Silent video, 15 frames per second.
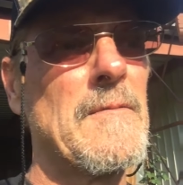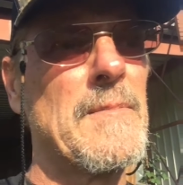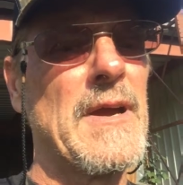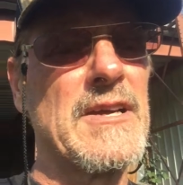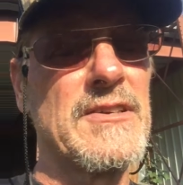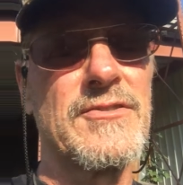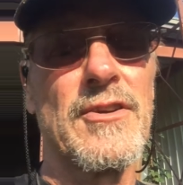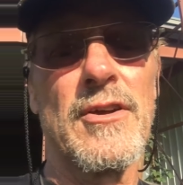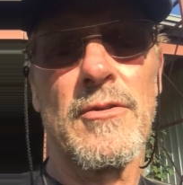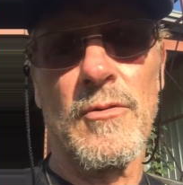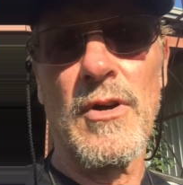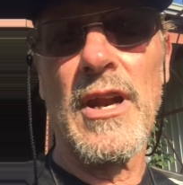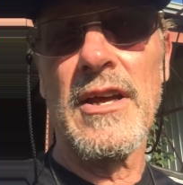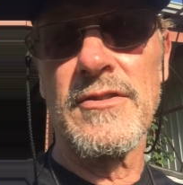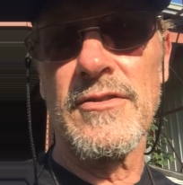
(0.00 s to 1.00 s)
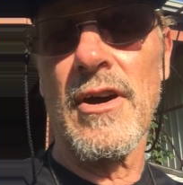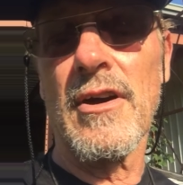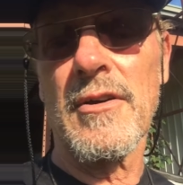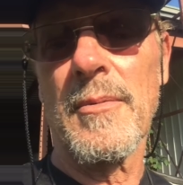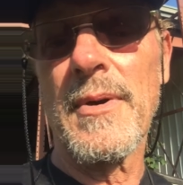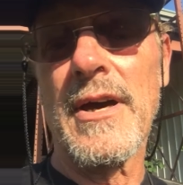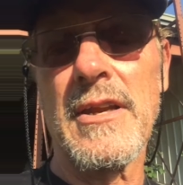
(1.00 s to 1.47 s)
based on what I
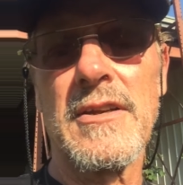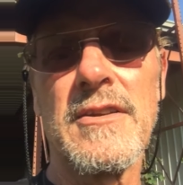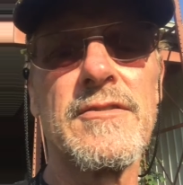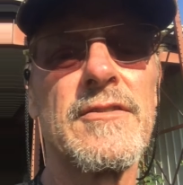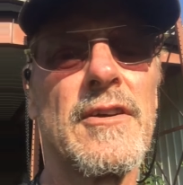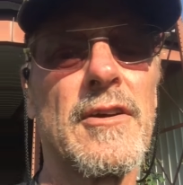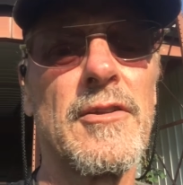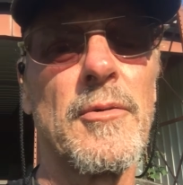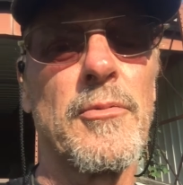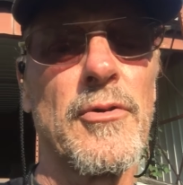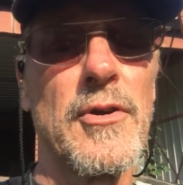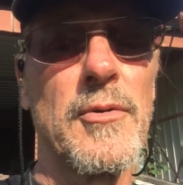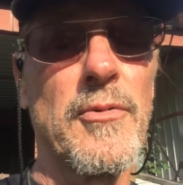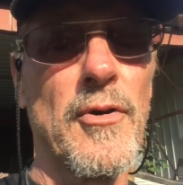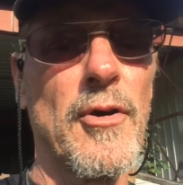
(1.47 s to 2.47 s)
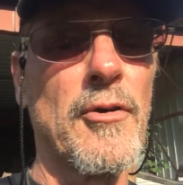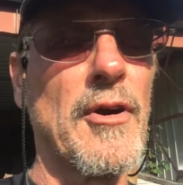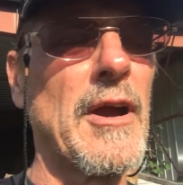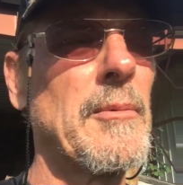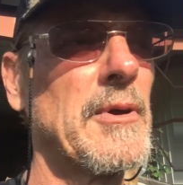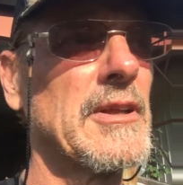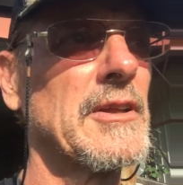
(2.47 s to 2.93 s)
talk about is the
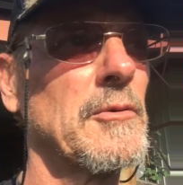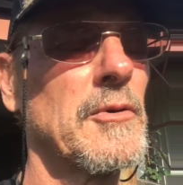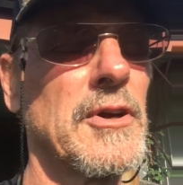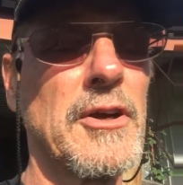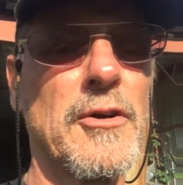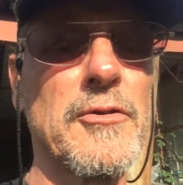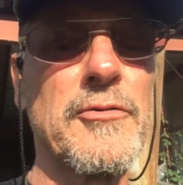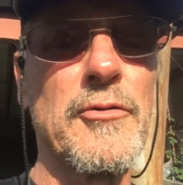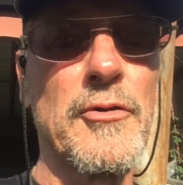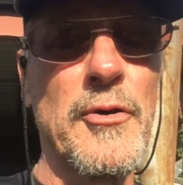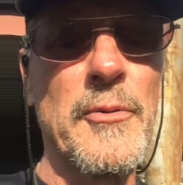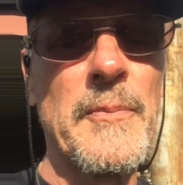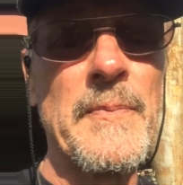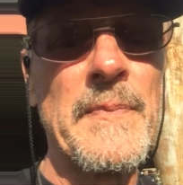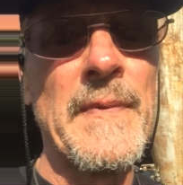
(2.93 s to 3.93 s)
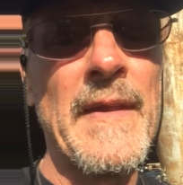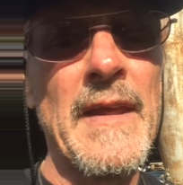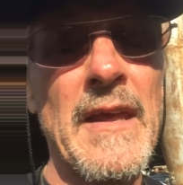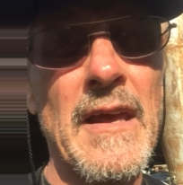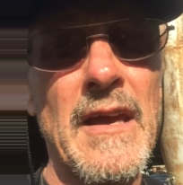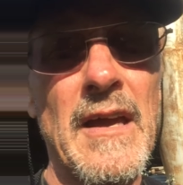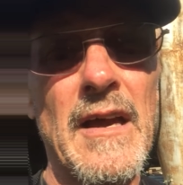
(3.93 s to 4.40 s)
pre-programming that we go through.
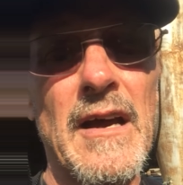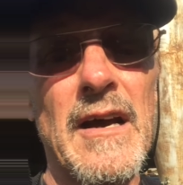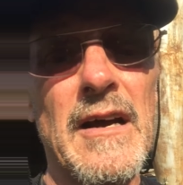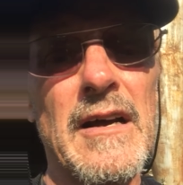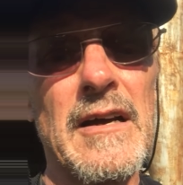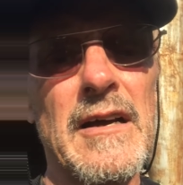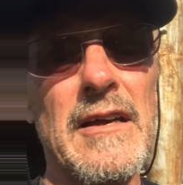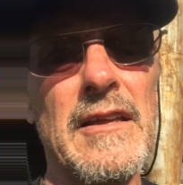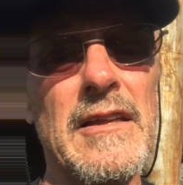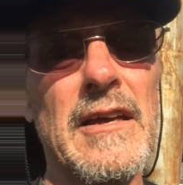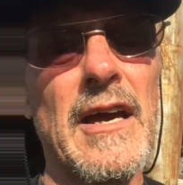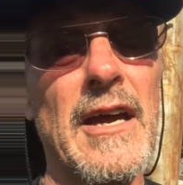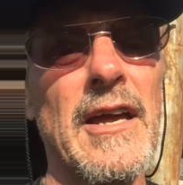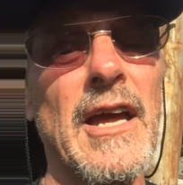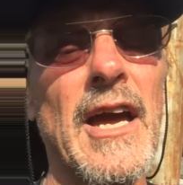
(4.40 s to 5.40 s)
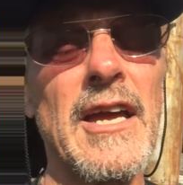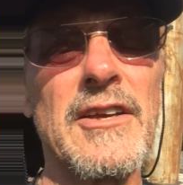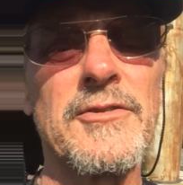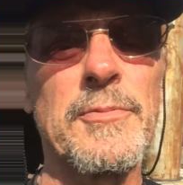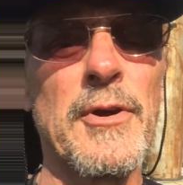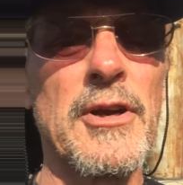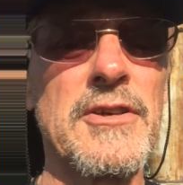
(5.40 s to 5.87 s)
I
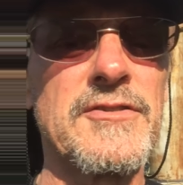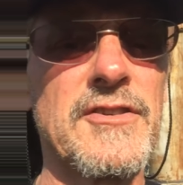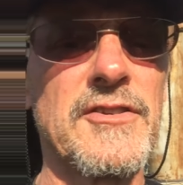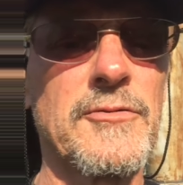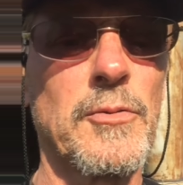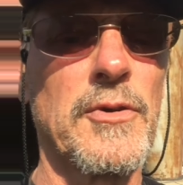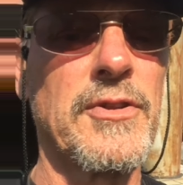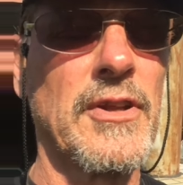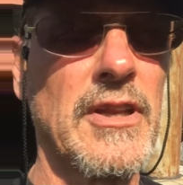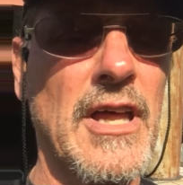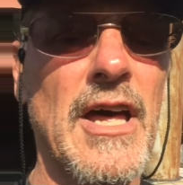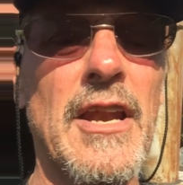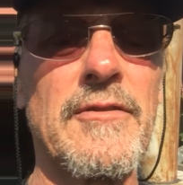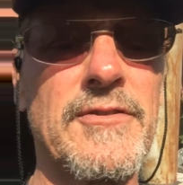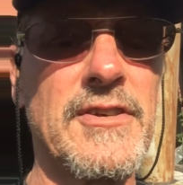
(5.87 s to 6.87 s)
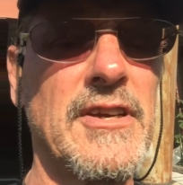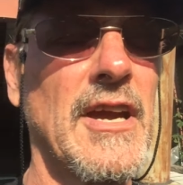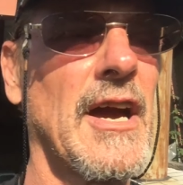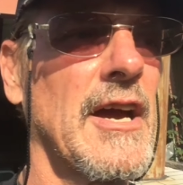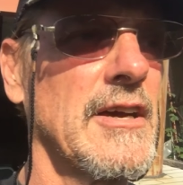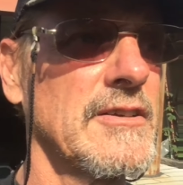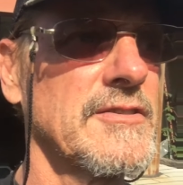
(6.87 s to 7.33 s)
experience this with a lot of
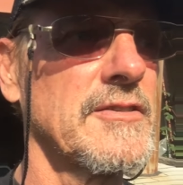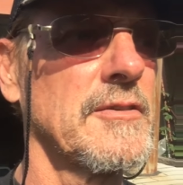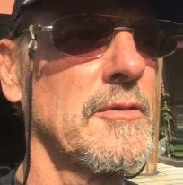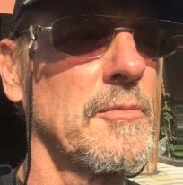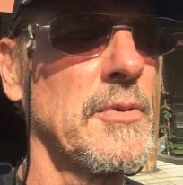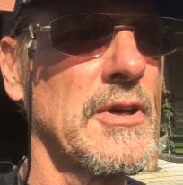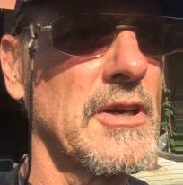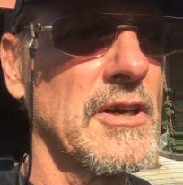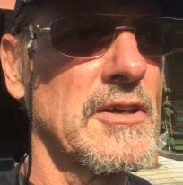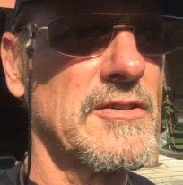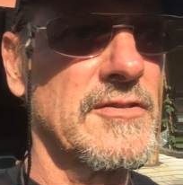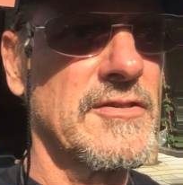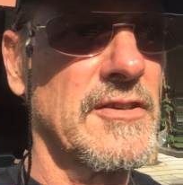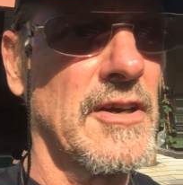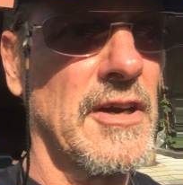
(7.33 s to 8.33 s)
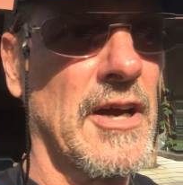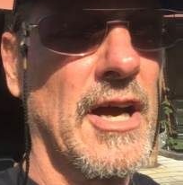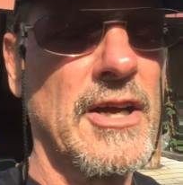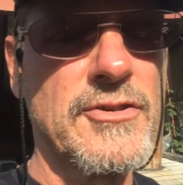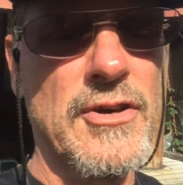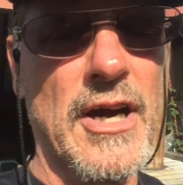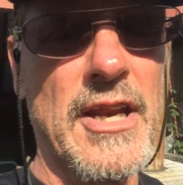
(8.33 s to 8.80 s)
TIs because
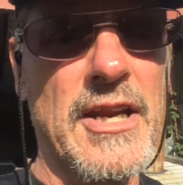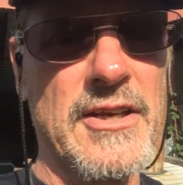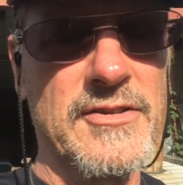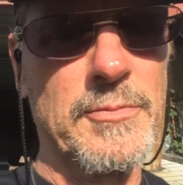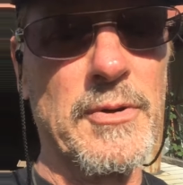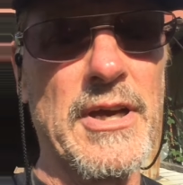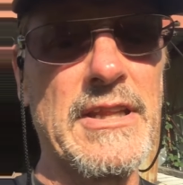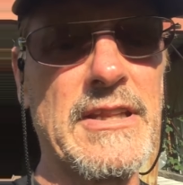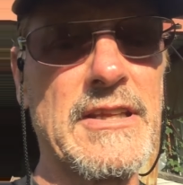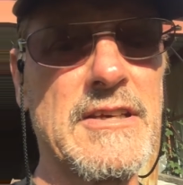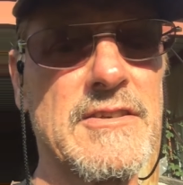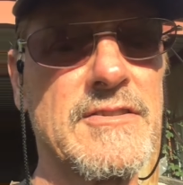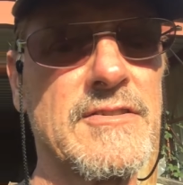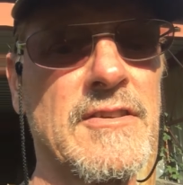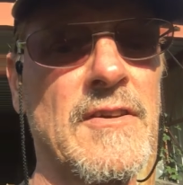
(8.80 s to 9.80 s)
I try to explain this.